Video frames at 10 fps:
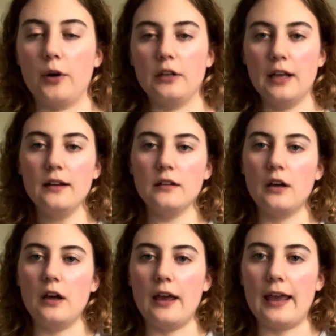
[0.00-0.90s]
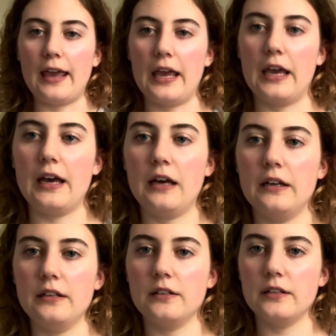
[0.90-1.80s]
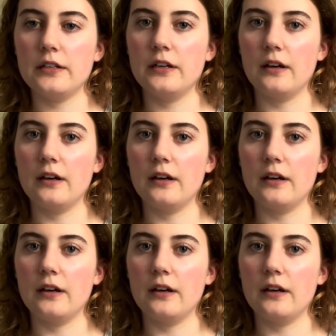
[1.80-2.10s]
Perla, and